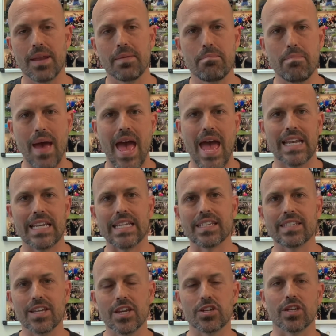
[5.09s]
and bad
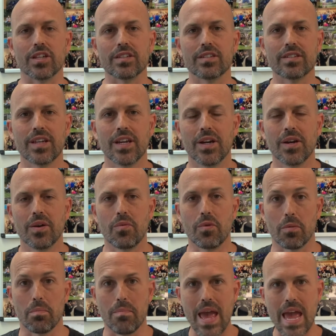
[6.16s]
decisions
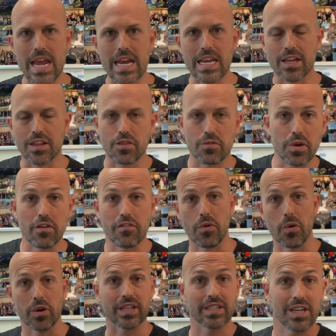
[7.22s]
were made three or
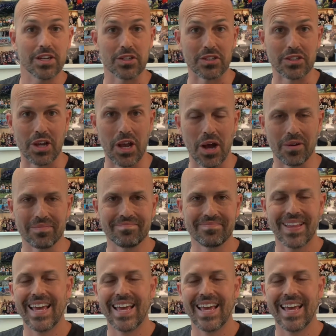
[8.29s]
four decisions ago.